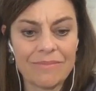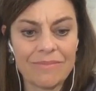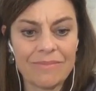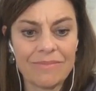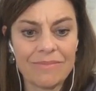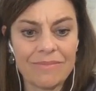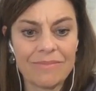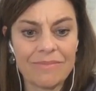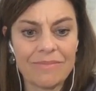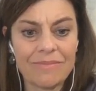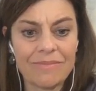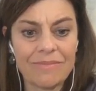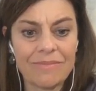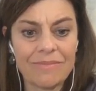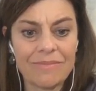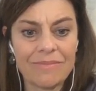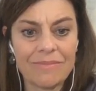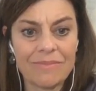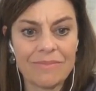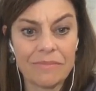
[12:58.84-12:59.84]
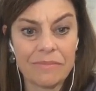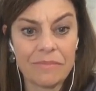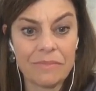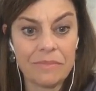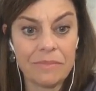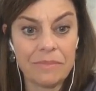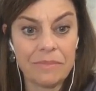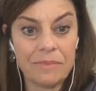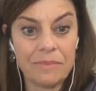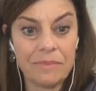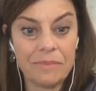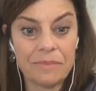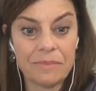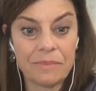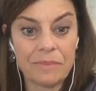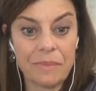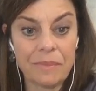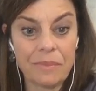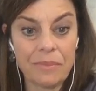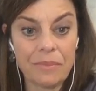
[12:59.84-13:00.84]

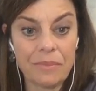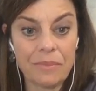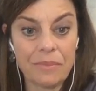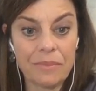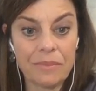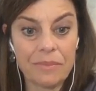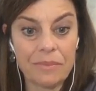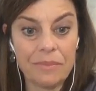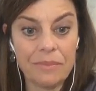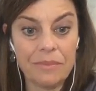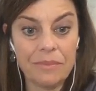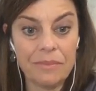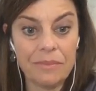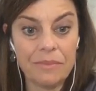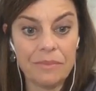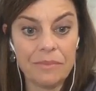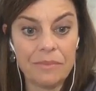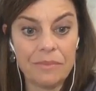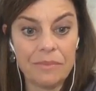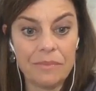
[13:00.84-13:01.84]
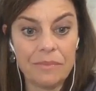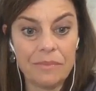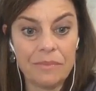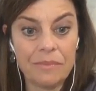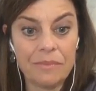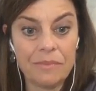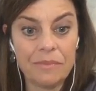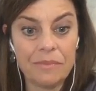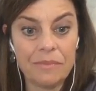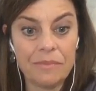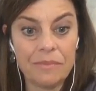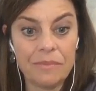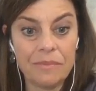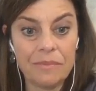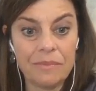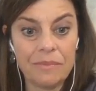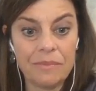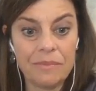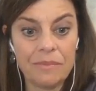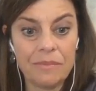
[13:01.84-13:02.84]

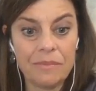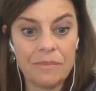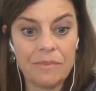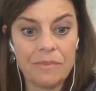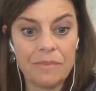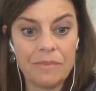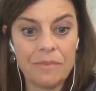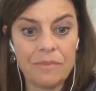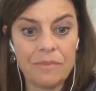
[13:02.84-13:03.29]
(silent)